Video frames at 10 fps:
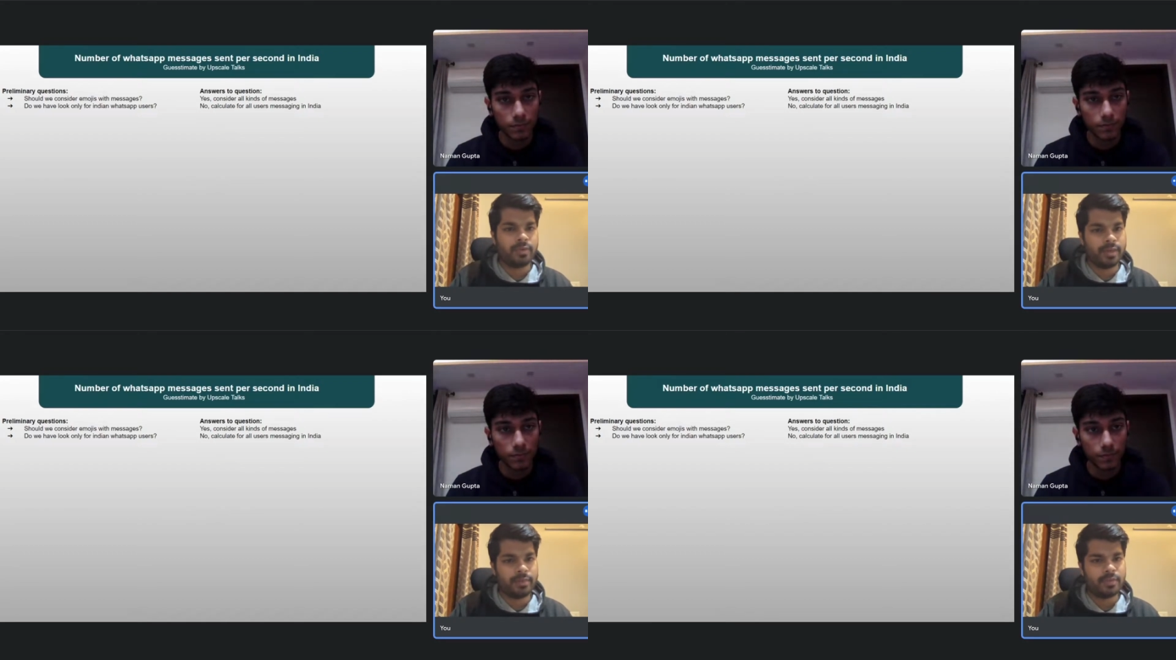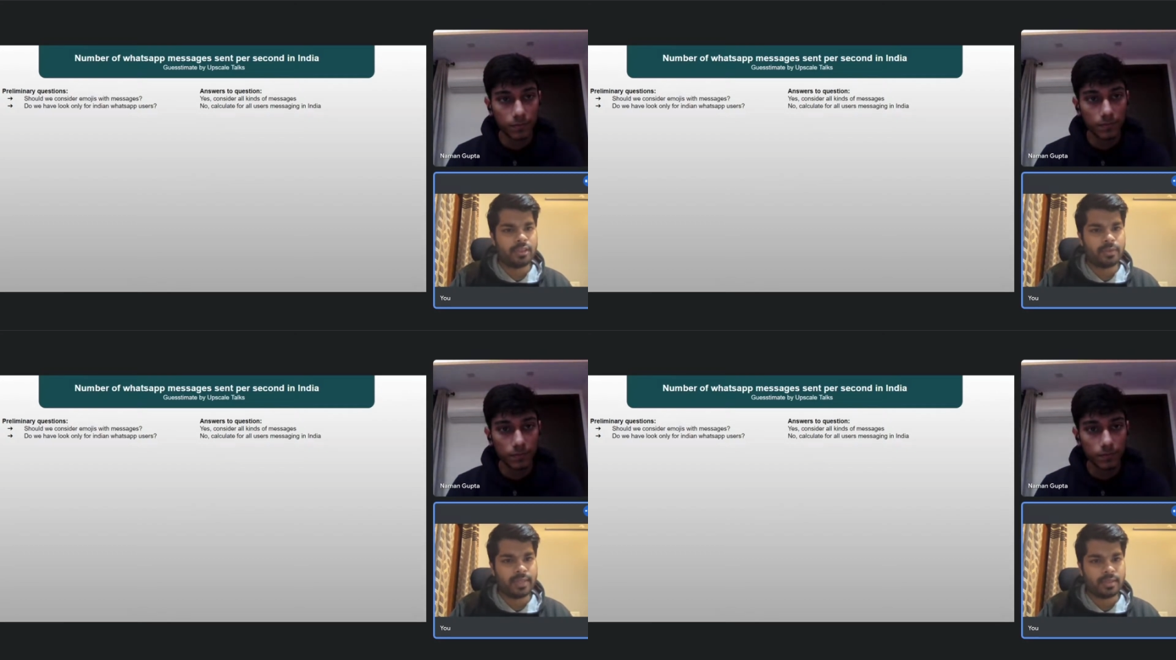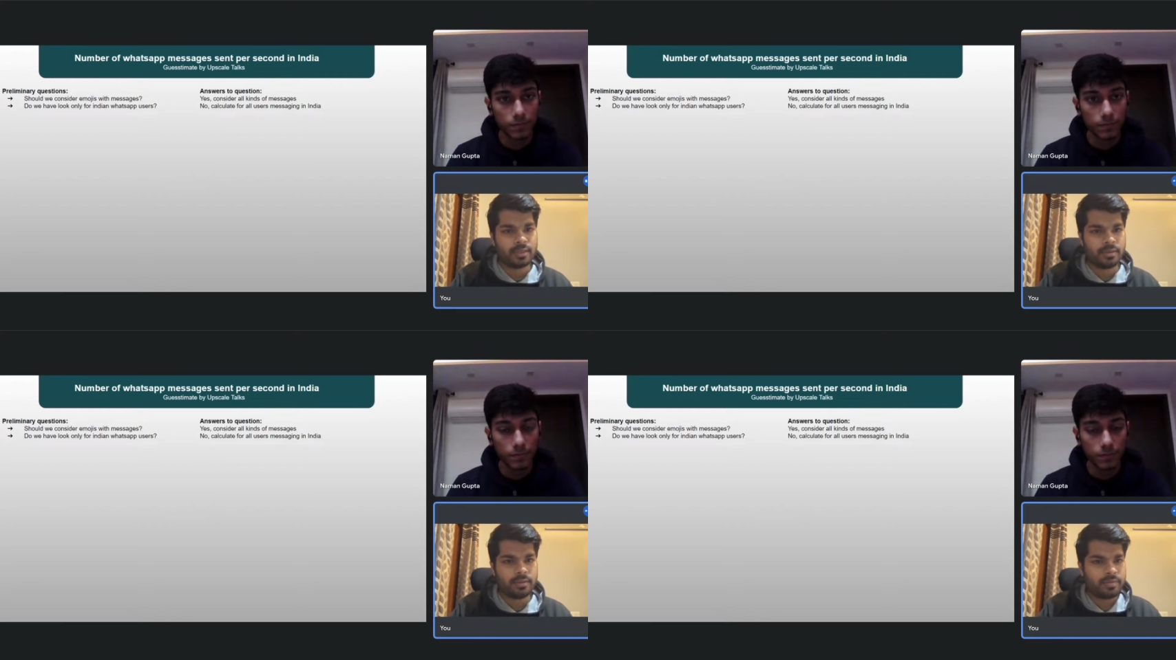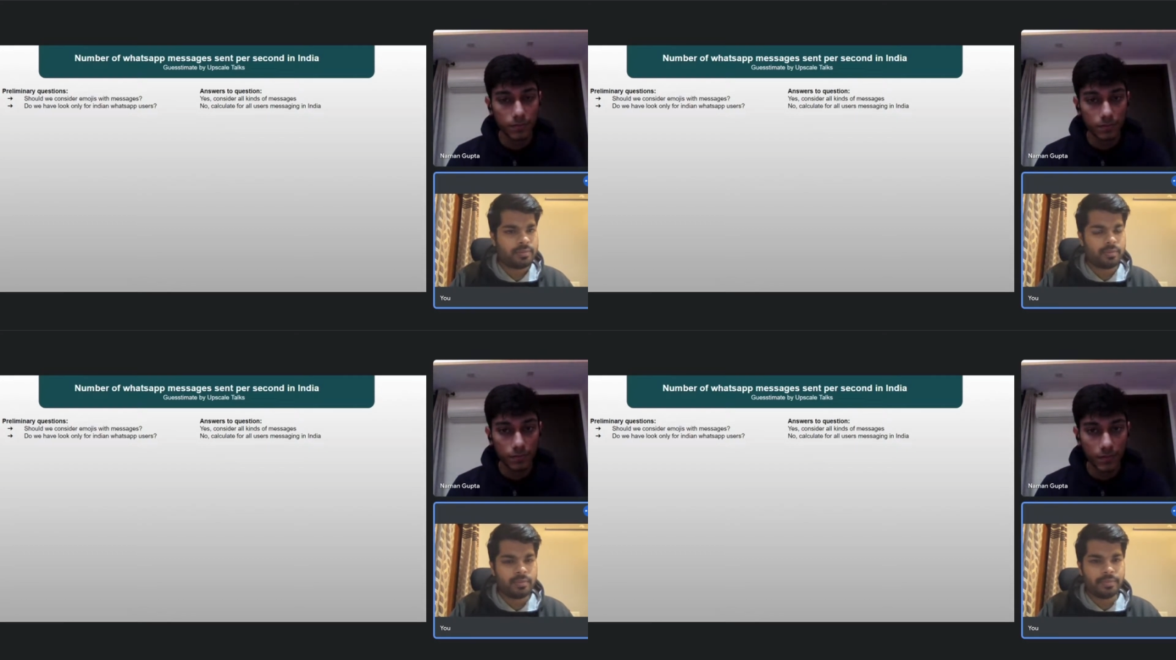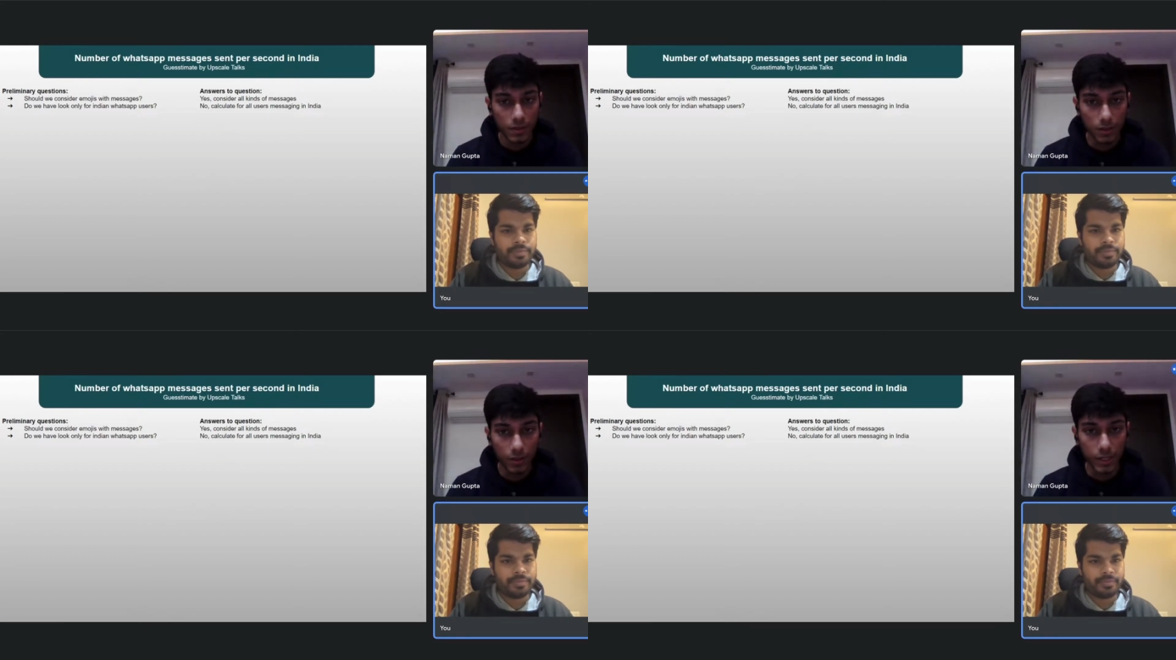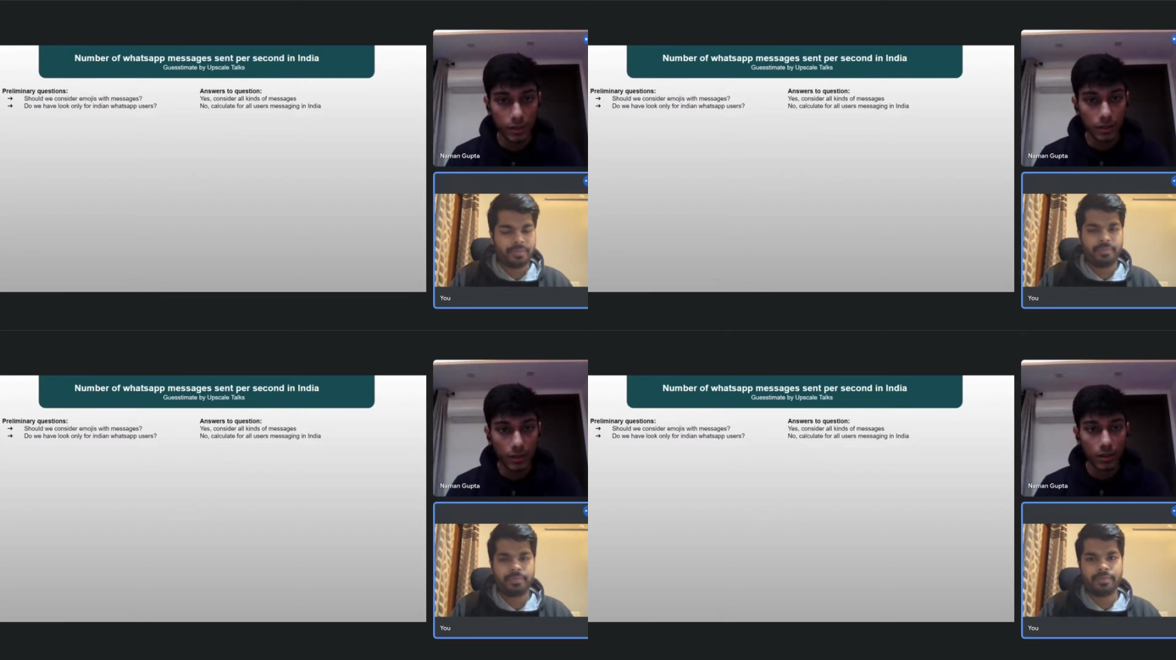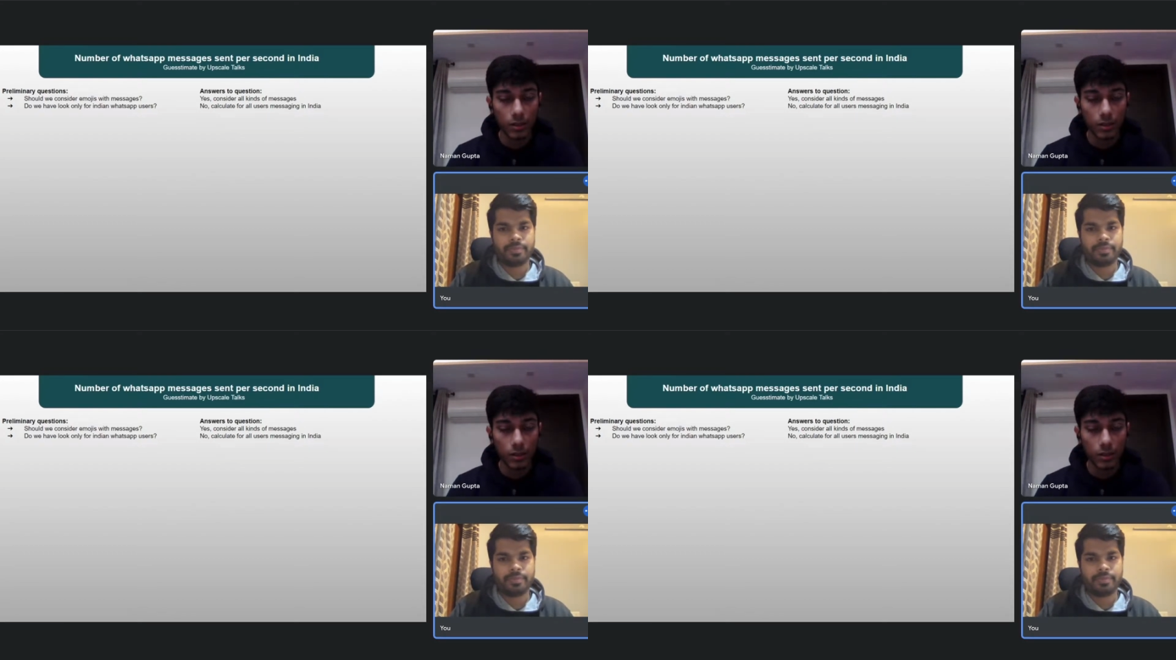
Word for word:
Speaker 1: ahead with the question. All right.